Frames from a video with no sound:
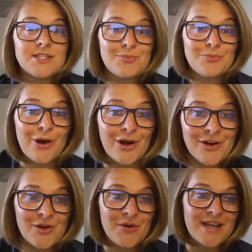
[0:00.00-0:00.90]

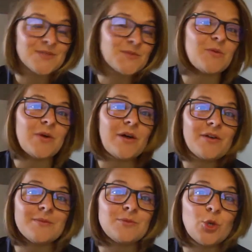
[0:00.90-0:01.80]
tomorrow as we
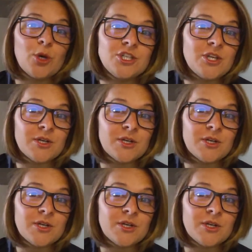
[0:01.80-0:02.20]
welcome Georgie